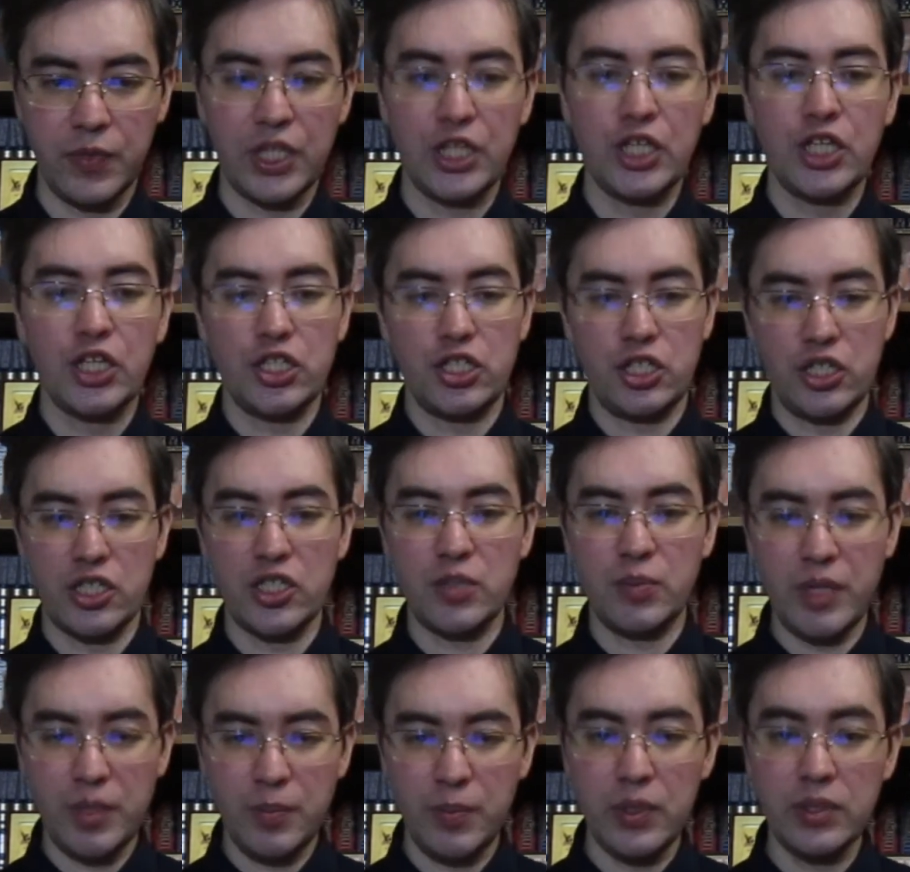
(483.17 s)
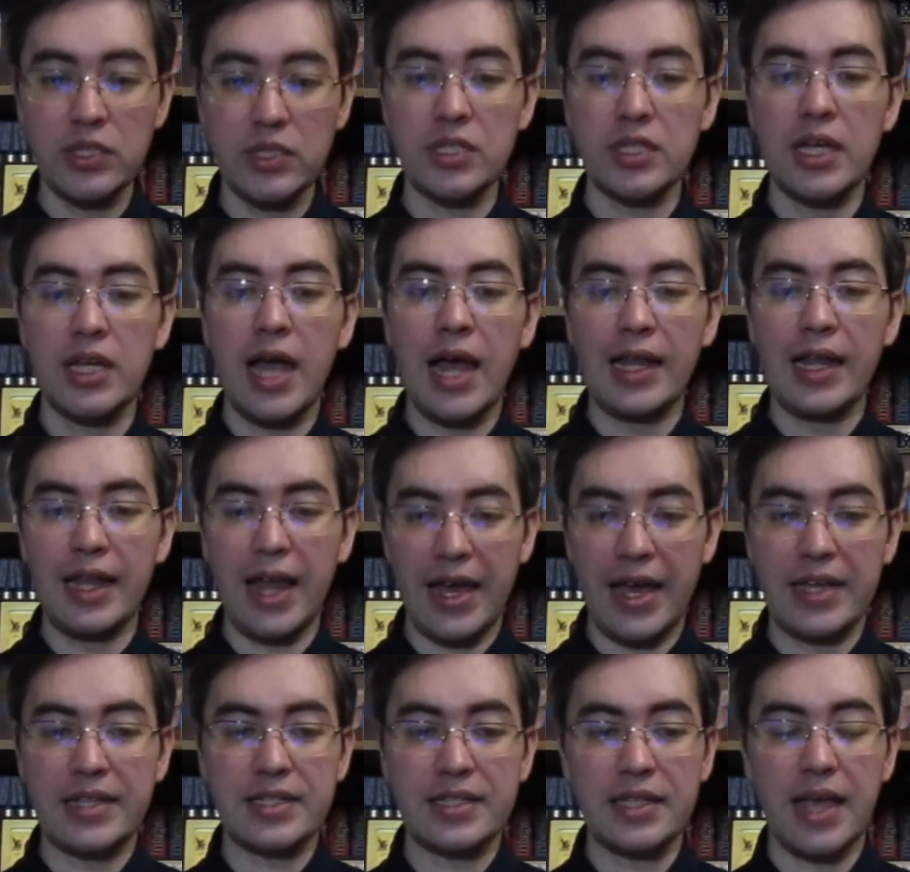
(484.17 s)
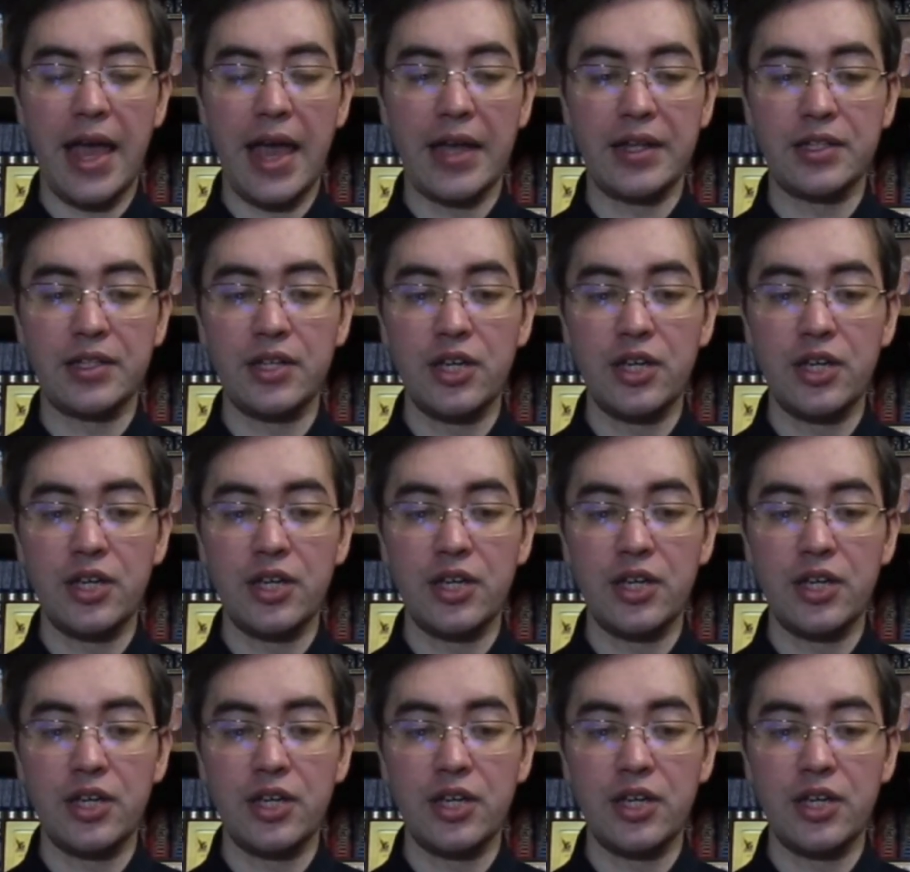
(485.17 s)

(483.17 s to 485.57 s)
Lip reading: Since people's likes and